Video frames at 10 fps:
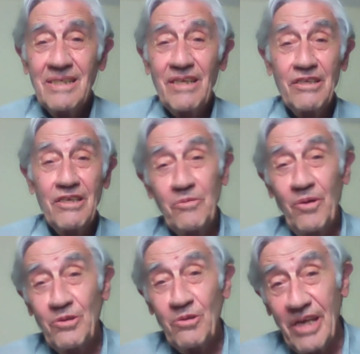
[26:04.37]
They didn't
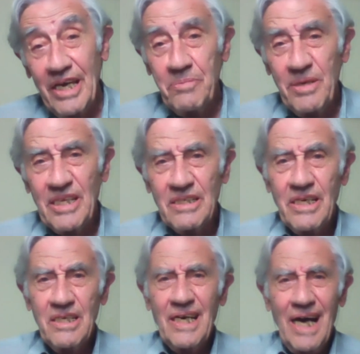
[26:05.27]
want to take me. They
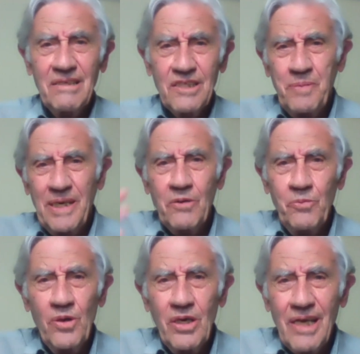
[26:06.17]
said, he can't speak a
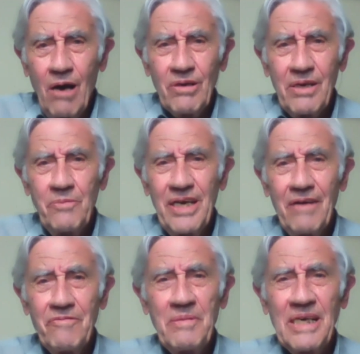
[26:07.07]
word. How can we
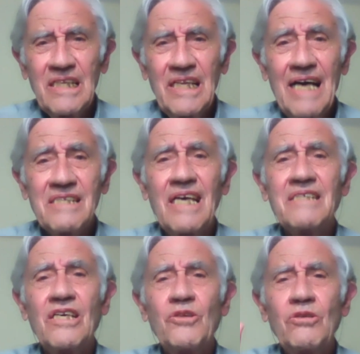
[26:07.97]
have him in class? I
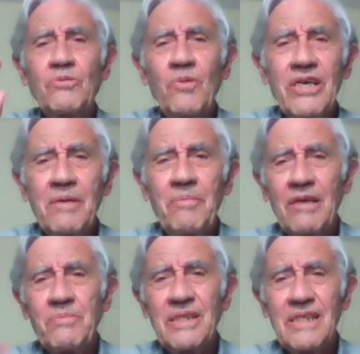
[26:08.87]
said, don't worry
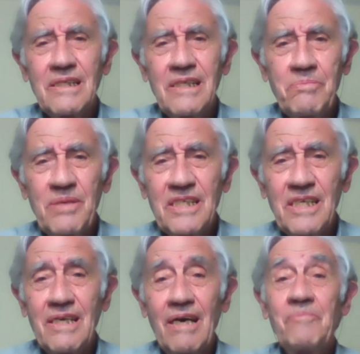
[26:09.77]
about me. Just let me
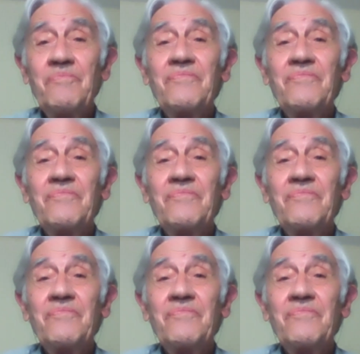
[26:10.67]
sit there.